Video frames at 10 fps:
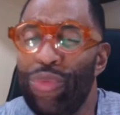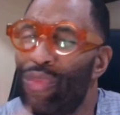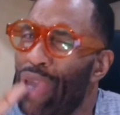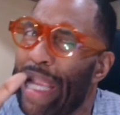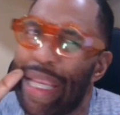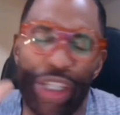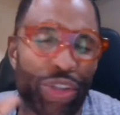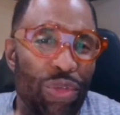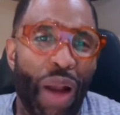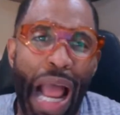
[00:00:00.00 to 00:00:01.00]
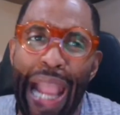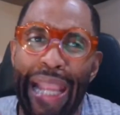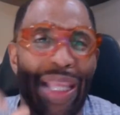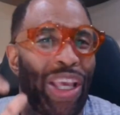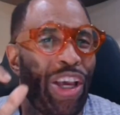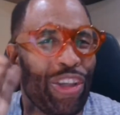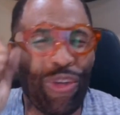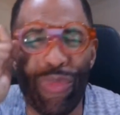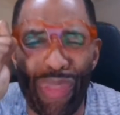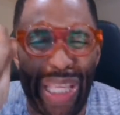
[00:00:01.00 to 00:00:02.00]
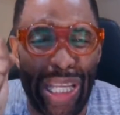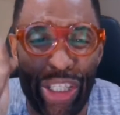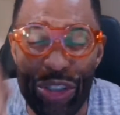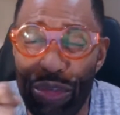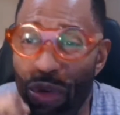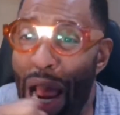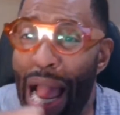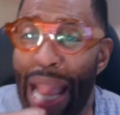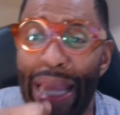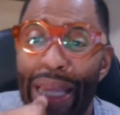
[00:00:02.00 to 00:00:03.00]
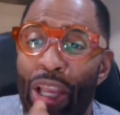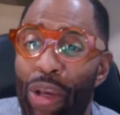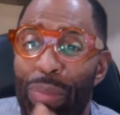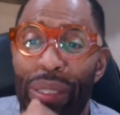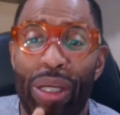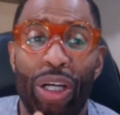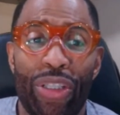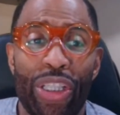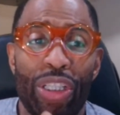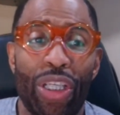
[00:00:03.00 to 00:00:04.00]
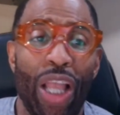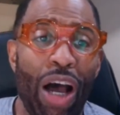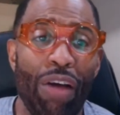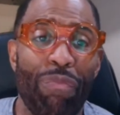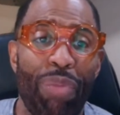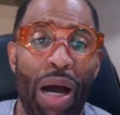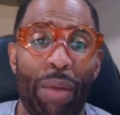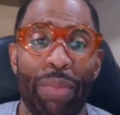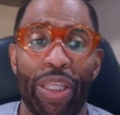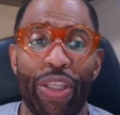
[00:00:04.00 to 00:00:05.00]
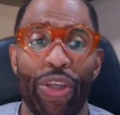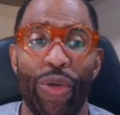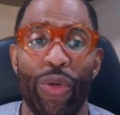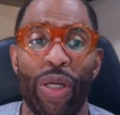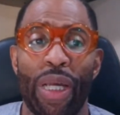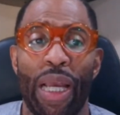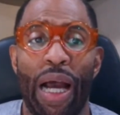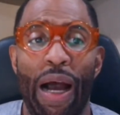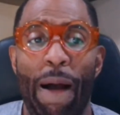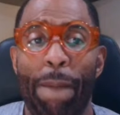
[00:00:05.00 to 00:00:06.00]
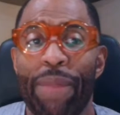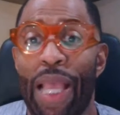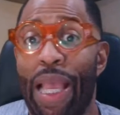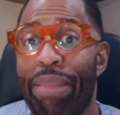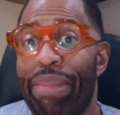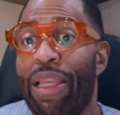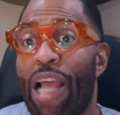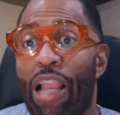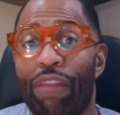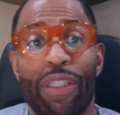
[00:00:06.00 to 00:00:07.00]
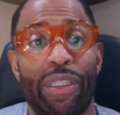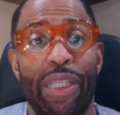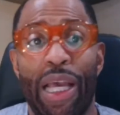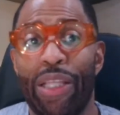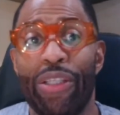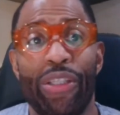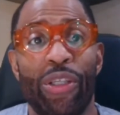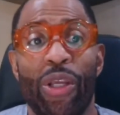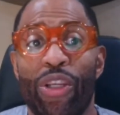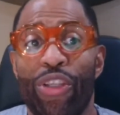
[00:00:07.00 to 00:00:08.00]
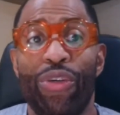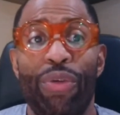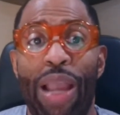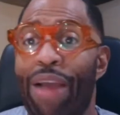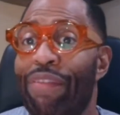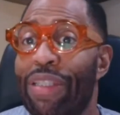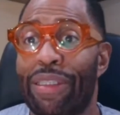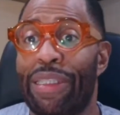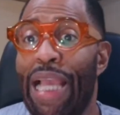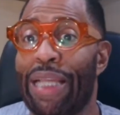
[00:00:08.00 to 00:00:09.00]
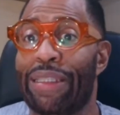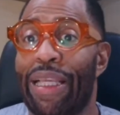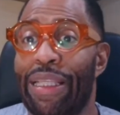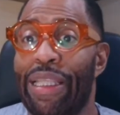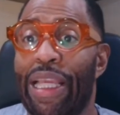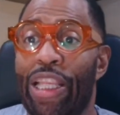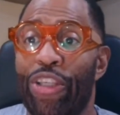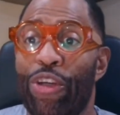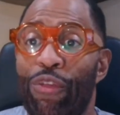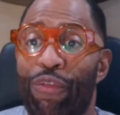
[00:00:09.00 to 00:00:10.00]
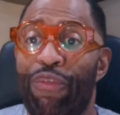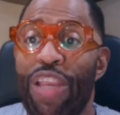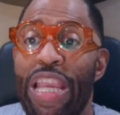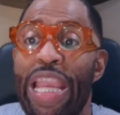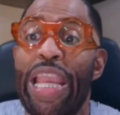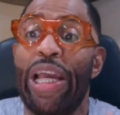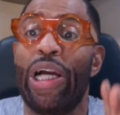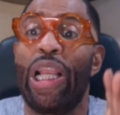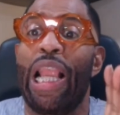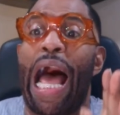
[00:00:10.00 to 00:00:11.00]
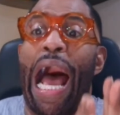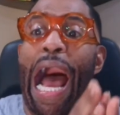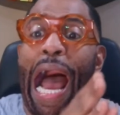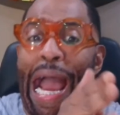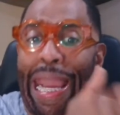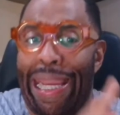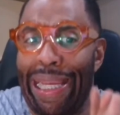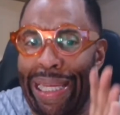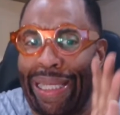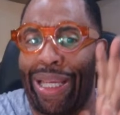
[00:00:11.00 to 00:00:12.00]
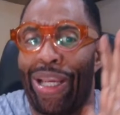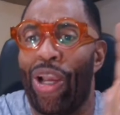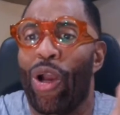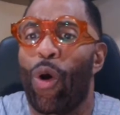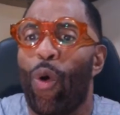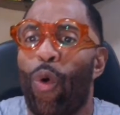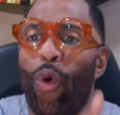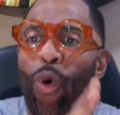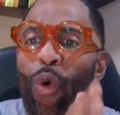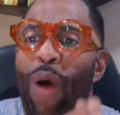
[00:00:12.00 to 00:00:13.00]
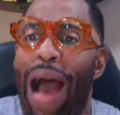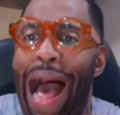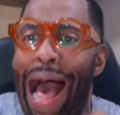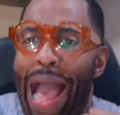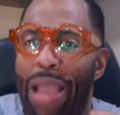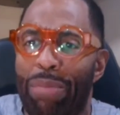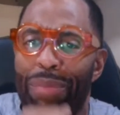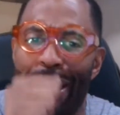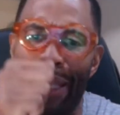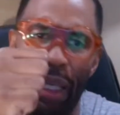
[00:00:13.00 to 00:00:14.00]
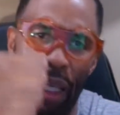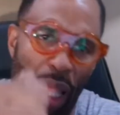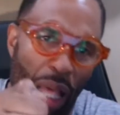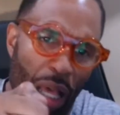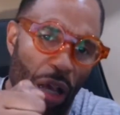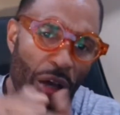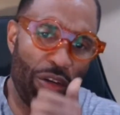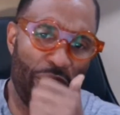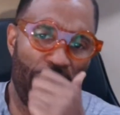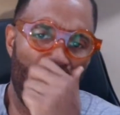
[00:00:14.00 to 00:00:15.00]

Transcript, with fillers: you think it's right, you think it's right because he's love bombing you. Um, and then all of a sudden, you having sex, and then you feel like, oh, I'm in love,